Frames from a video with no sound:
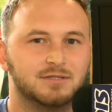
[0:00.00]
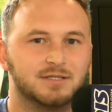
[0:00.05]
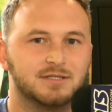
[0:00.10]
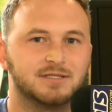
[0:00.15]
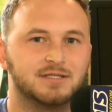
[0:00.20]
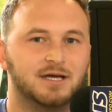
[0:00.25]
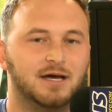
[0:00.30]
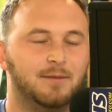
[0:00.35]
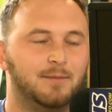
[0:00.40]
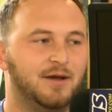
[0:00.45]

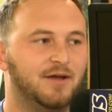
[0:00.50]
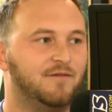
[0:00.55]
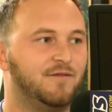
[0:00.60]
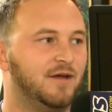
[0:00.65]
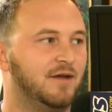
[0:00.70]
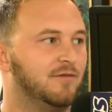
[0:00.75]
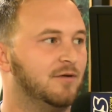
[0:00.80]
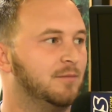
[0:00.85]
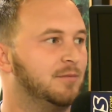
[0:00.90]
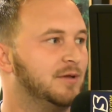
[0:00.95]
It's not my
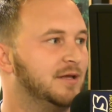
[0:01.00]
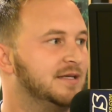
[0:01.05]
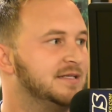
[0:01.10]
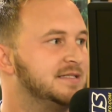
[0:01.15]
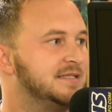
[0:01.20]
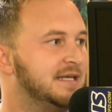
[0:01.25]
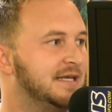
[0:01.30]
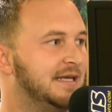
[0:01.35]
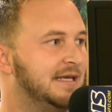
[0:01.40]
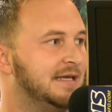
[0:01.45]
favorite place
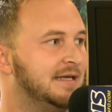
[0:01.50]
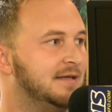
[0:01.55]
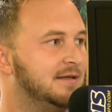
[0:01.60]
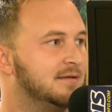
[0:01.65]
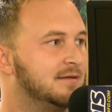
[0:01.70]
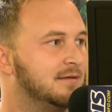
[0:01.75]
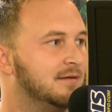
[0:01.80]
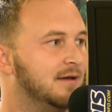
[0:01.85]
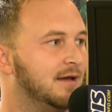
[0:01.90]
to eat,